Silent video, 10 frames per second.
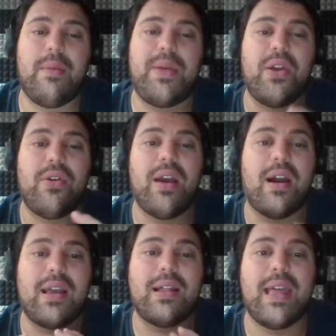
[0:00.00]

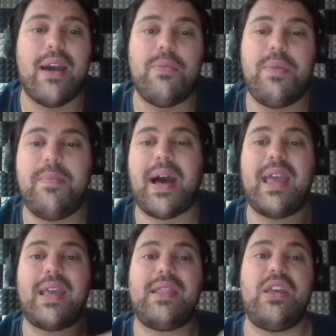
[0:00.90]
periodically, I would be
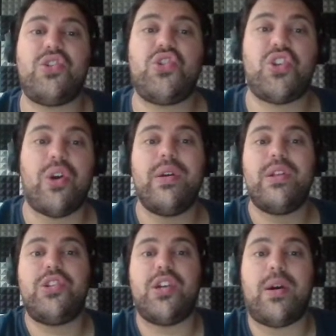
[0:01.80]
buying these
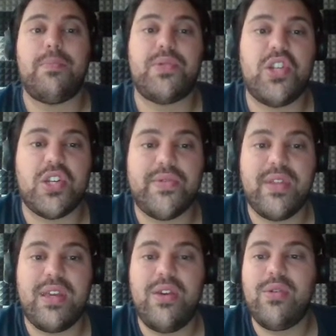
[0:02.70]
Shonen Jumps just for
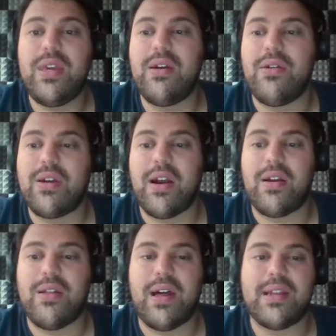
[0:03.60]
the Yu-Gi-Oh card
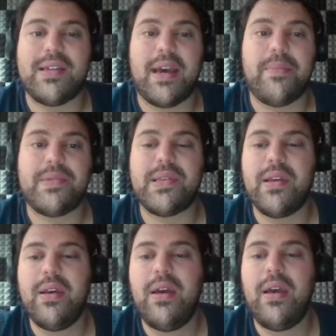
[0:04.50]
a lot of times.
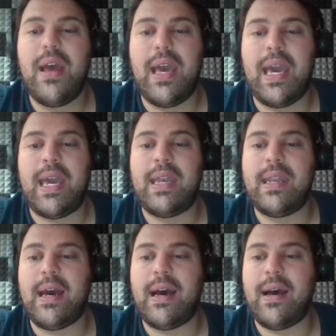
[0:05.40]
And
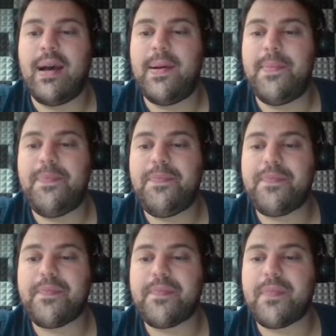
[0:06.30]
I
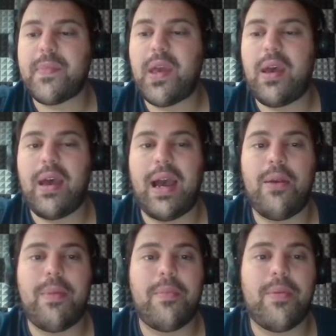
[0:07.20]

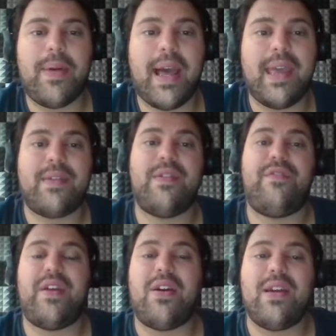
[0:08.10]
remember buying the
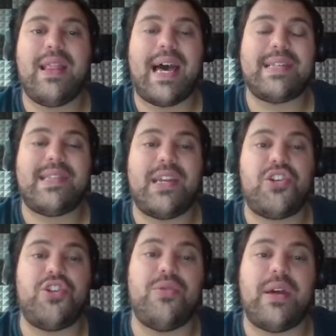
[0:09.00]
very last
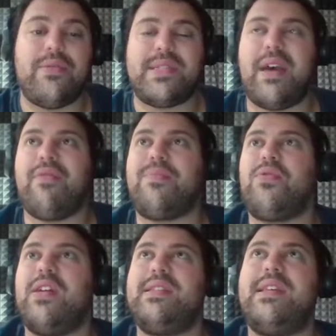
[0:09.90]
issue that was ever
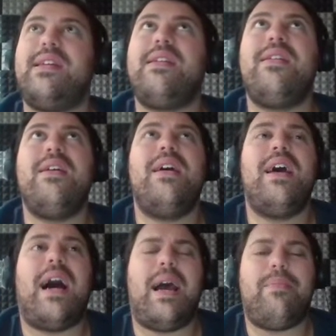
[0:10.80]
printed.
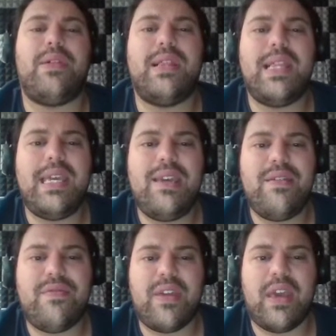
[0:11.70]
I
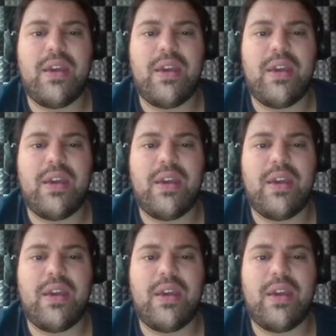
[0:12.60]
believe